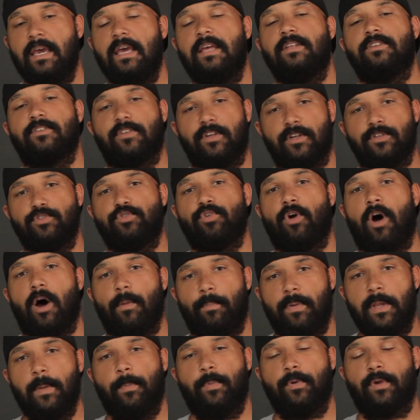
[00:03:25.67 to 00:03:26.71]
it's going to draw
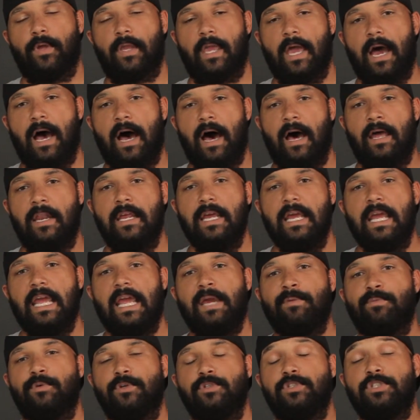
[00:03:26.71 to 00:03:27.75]
people to God
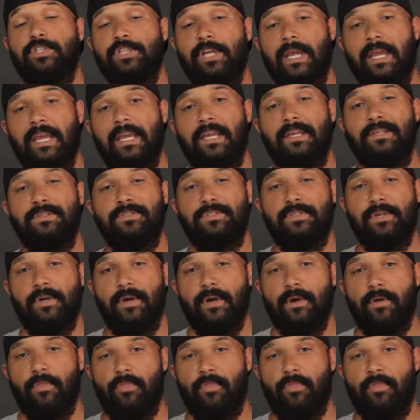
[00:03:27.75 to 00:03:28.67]
and will change